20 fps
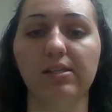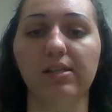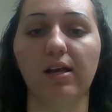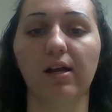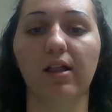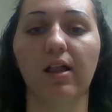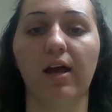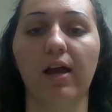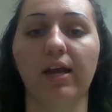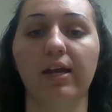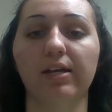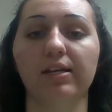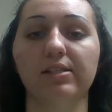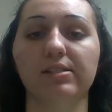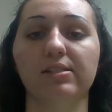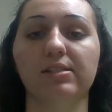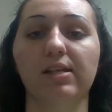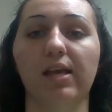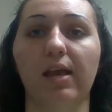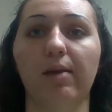the client
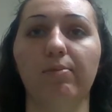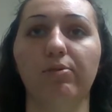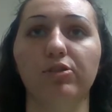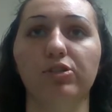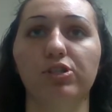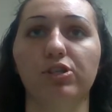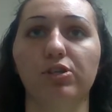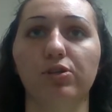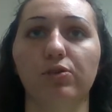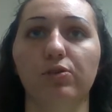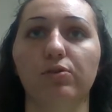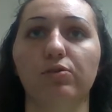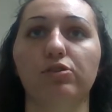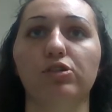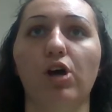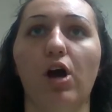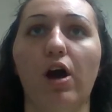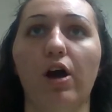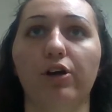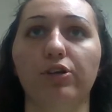is able to
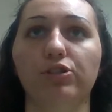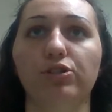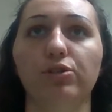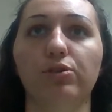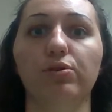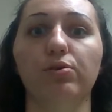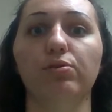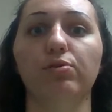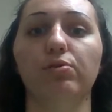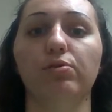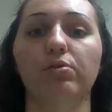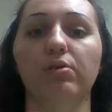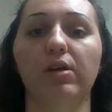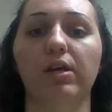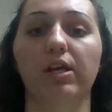talk to